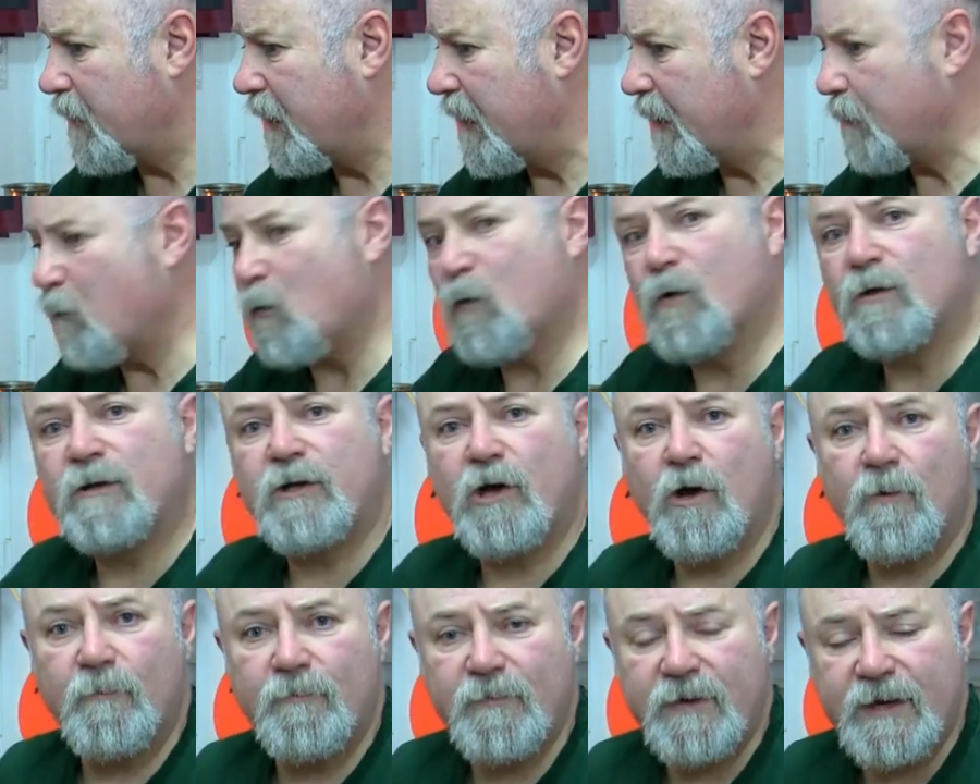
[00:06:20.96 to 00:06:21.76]
it will
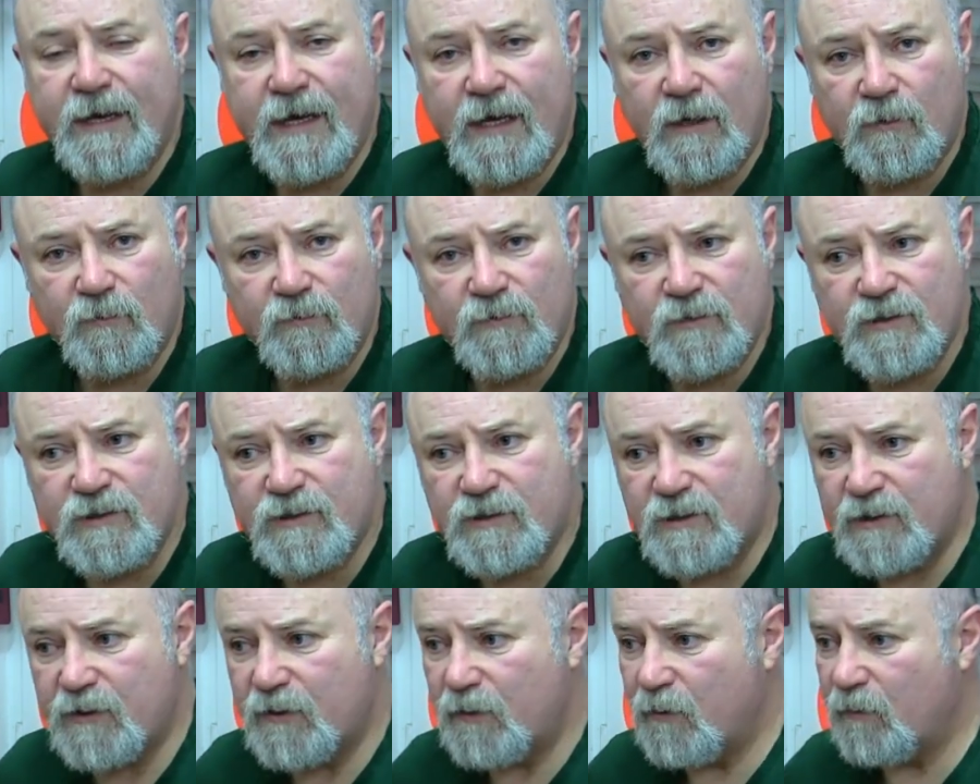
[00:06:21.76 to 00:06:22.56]
come down
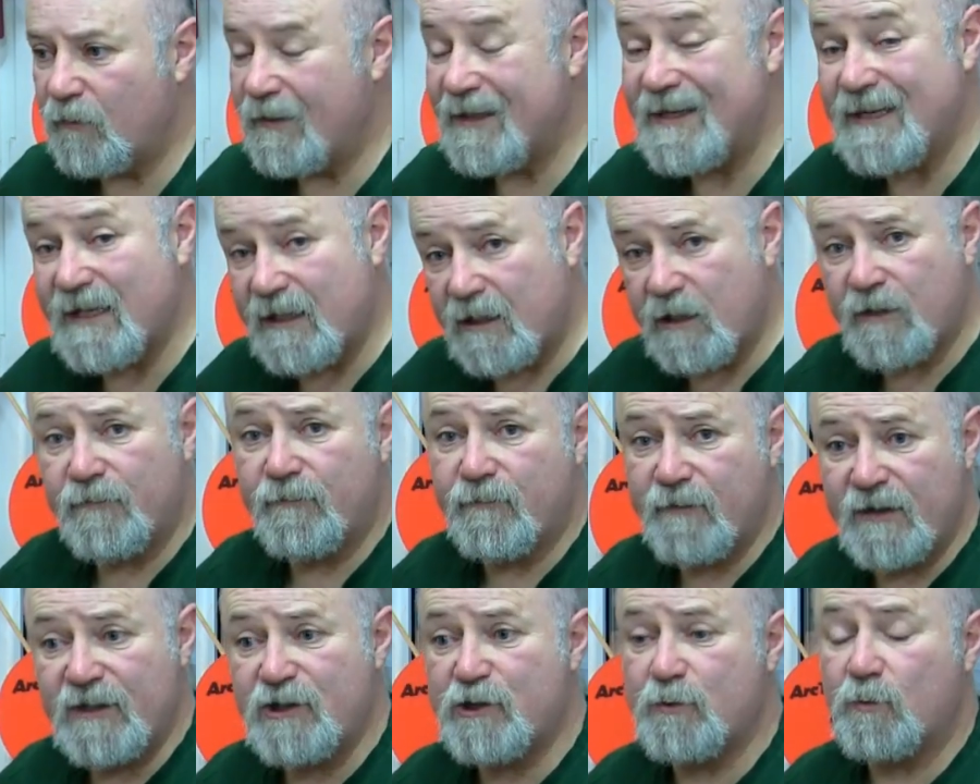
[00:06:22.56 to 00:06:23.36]
to the
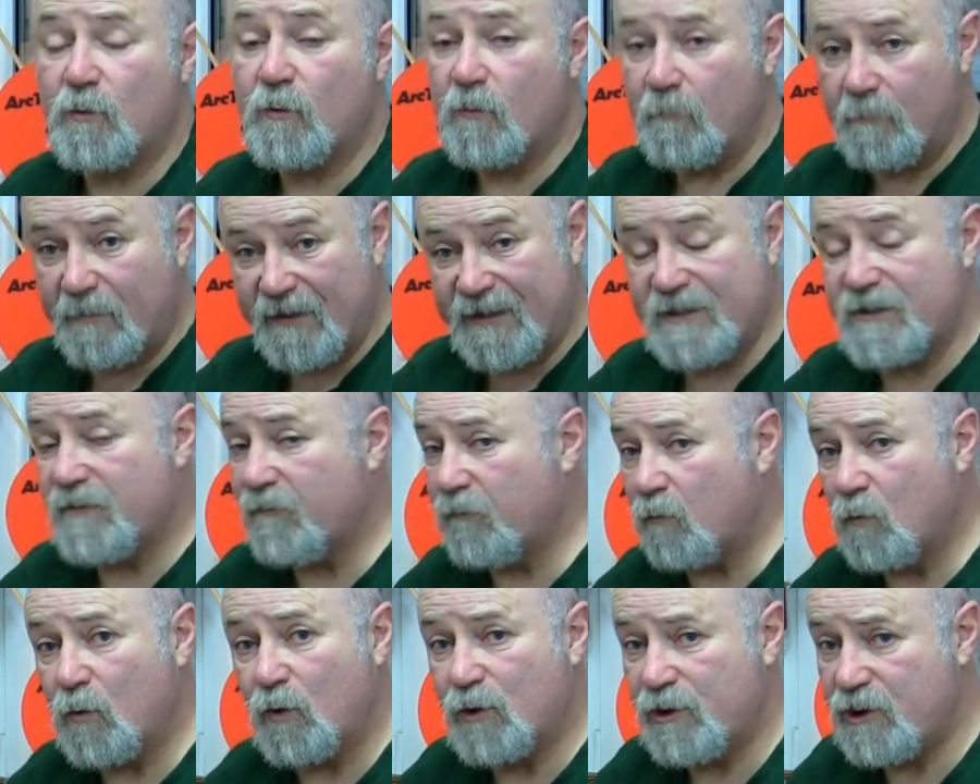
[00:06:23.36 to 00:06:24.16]
individual bit
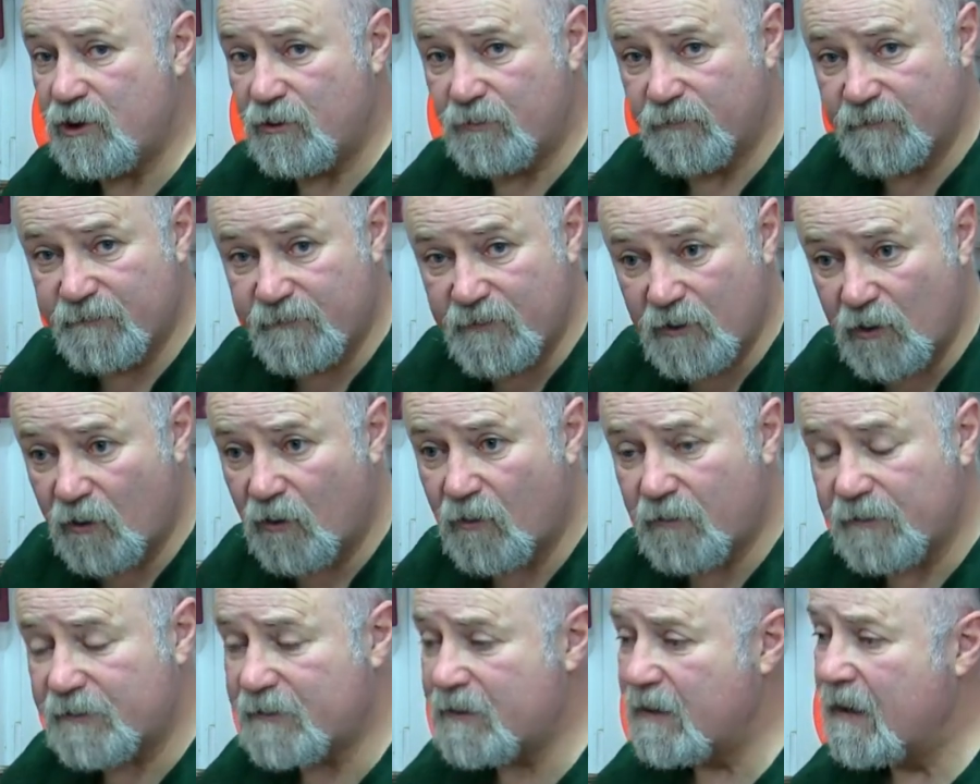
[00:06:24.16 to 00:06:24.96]
of wood you've
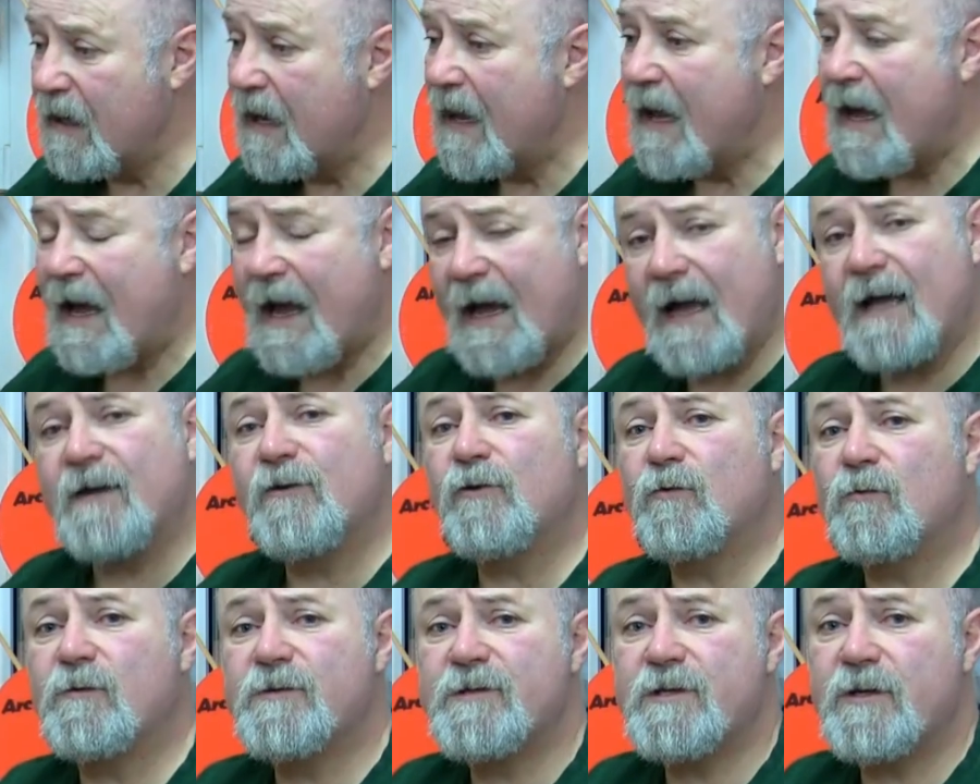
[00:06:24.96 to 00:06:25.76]
got
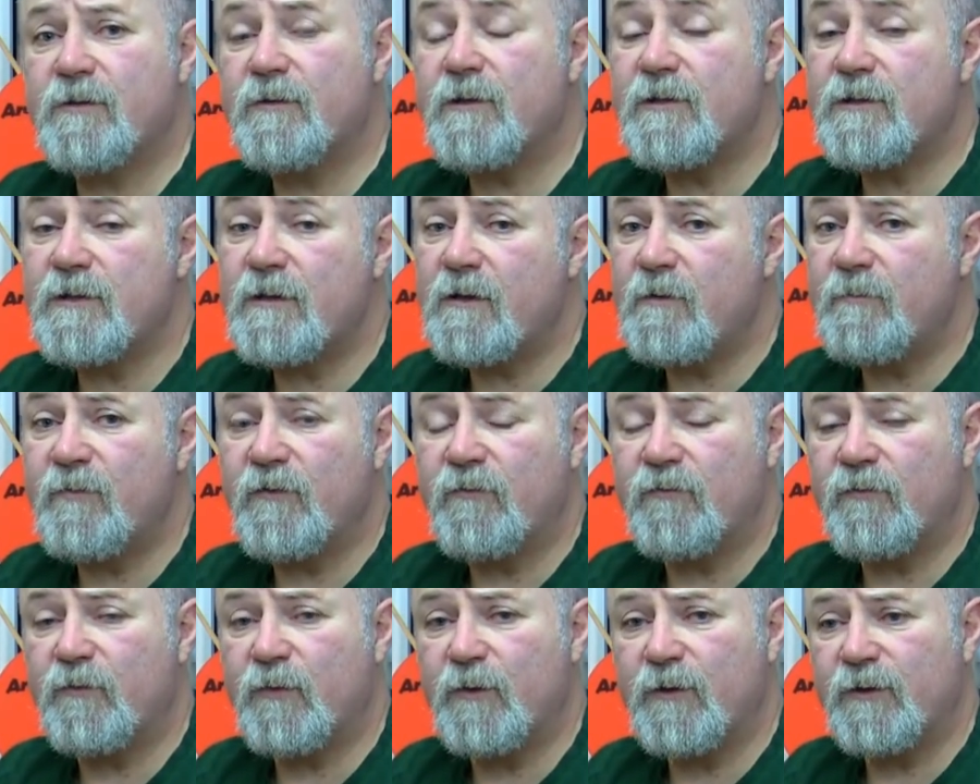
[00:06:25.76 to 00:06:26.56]
and also the type
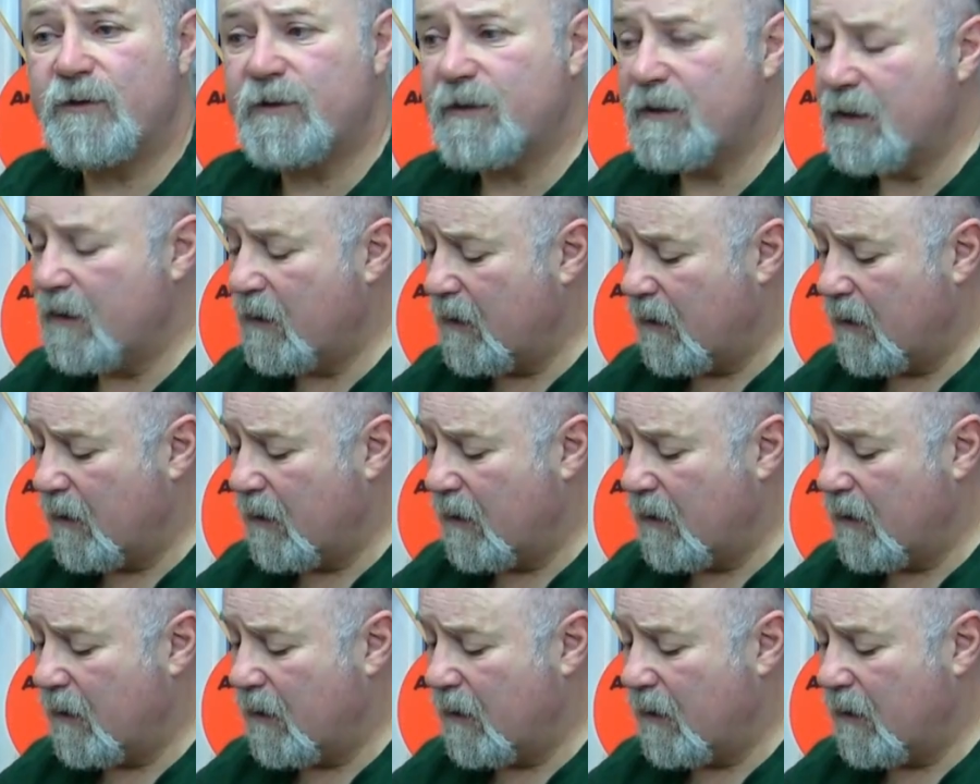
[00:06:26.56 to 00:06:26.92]
of wood,